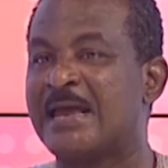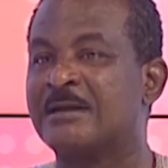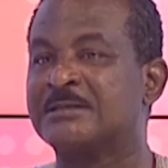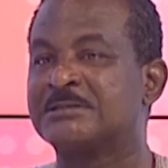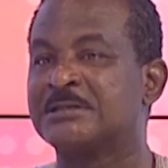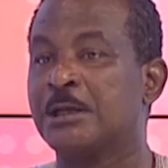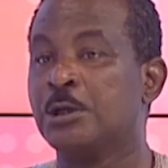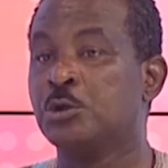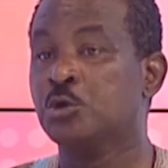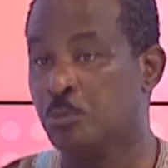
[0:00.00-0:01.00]
is a
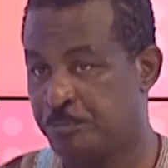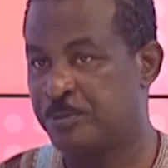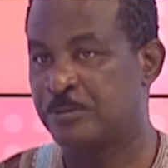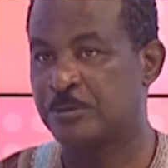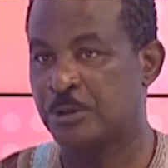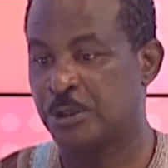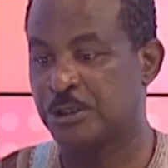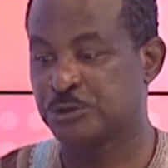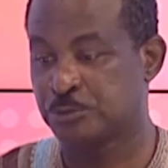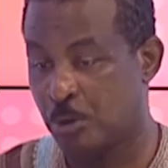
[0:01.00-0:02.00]
group or a
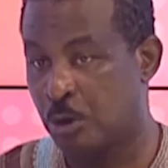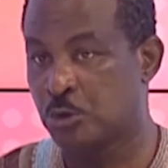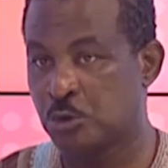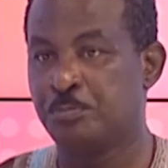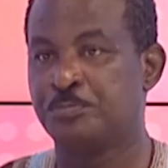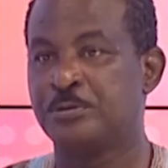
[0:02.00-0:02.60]
small group